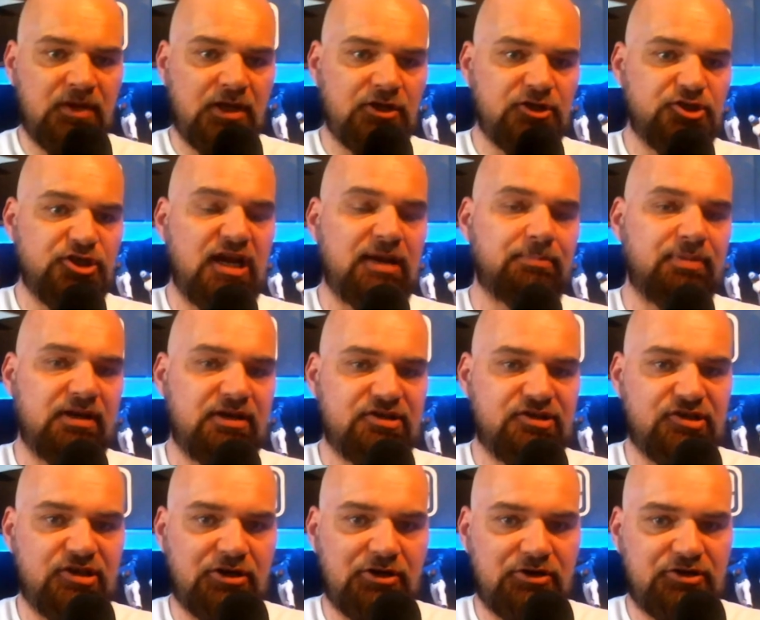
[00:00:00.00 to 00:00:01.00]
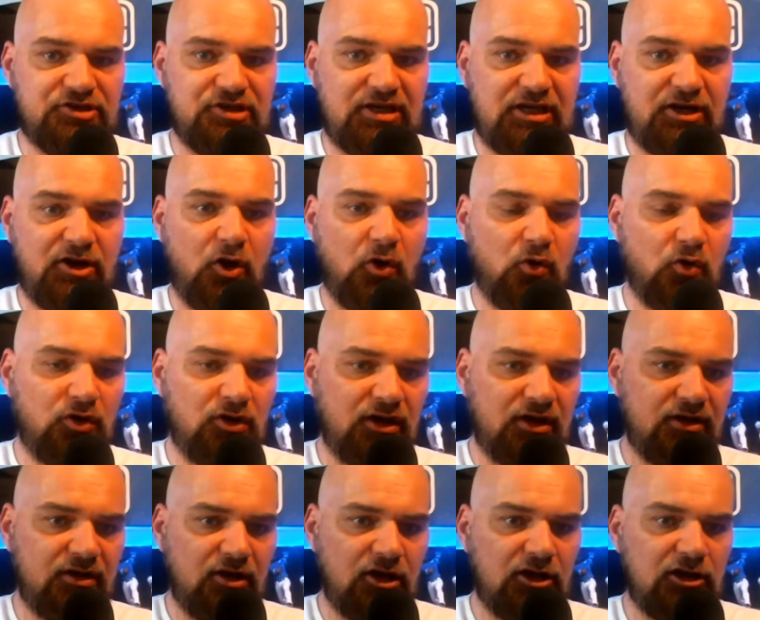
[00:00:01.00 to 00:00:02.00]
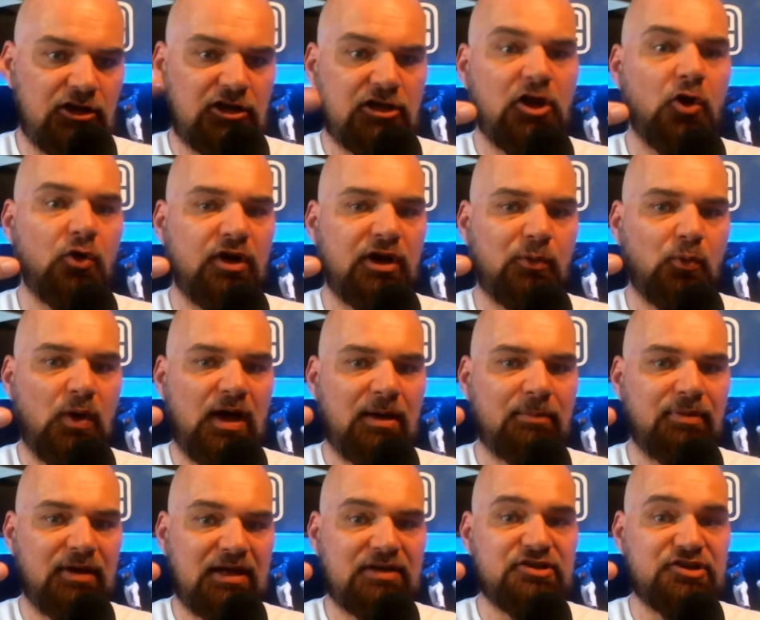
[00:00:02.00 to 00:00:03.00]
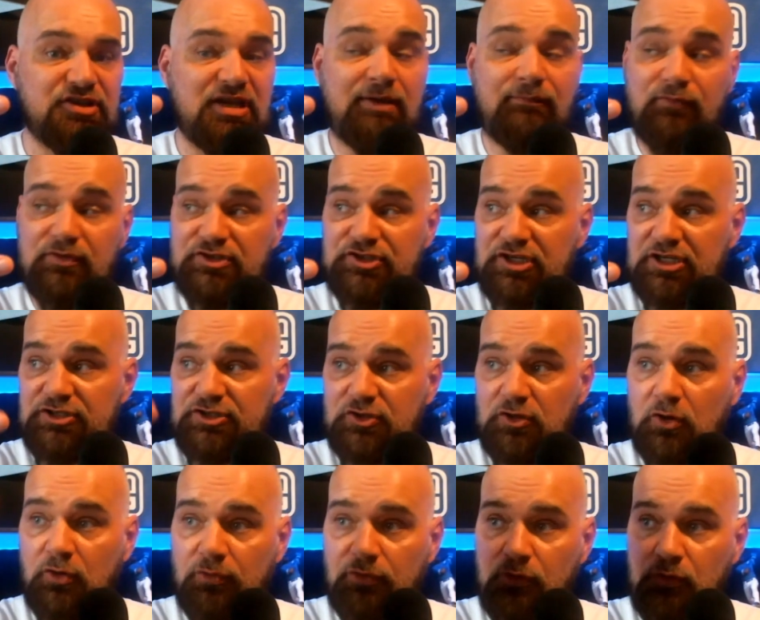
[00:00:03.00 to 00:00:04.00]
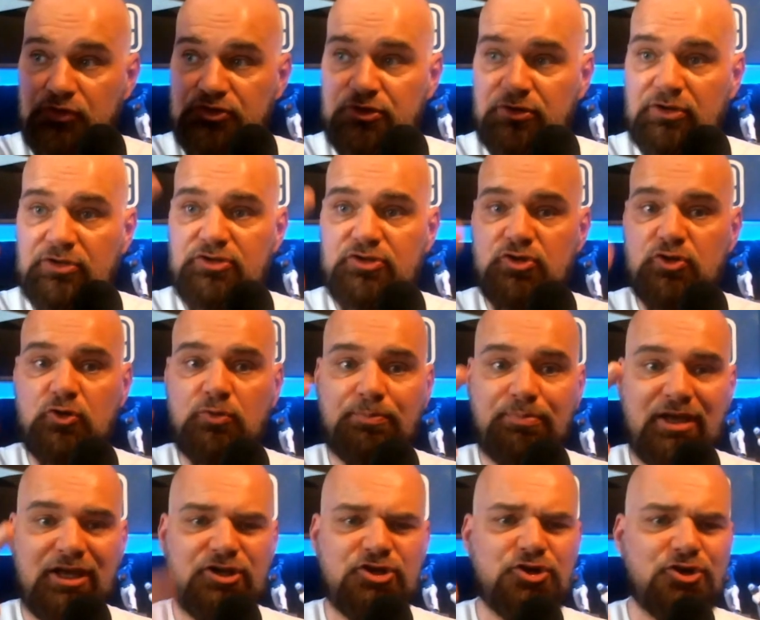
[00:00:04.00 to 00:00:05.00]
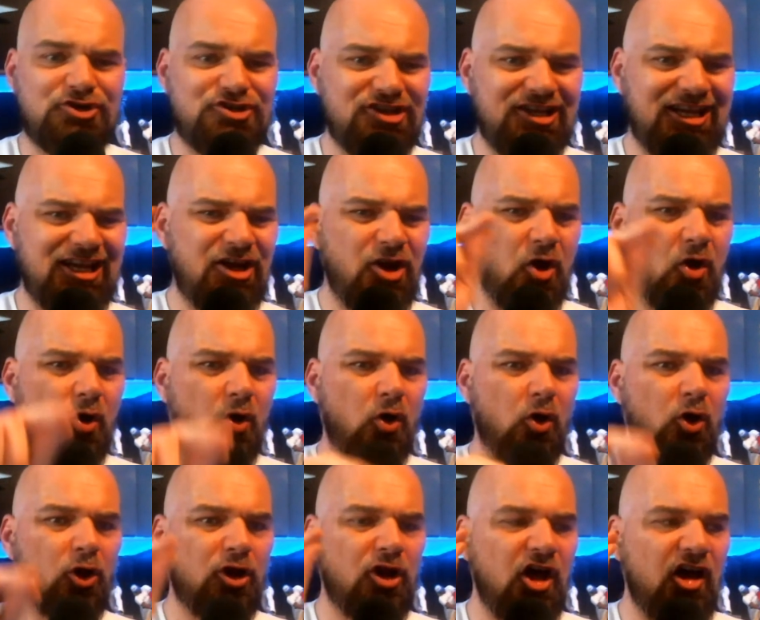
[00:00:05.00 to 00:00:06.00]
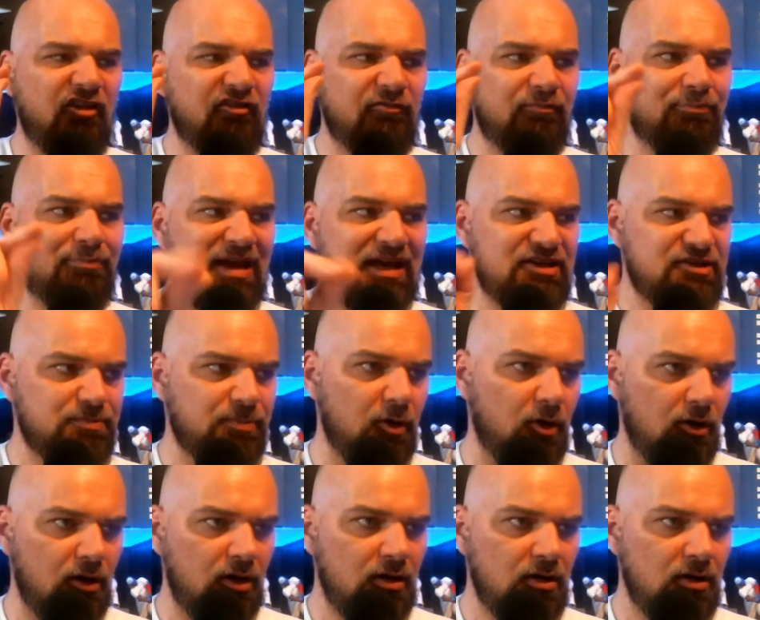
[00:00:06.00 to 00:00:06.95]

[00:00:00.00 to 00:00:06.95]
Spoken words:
JP Sears in Oakland, Logan Webb in San Francisco. Those are the two pitchers in all of baseball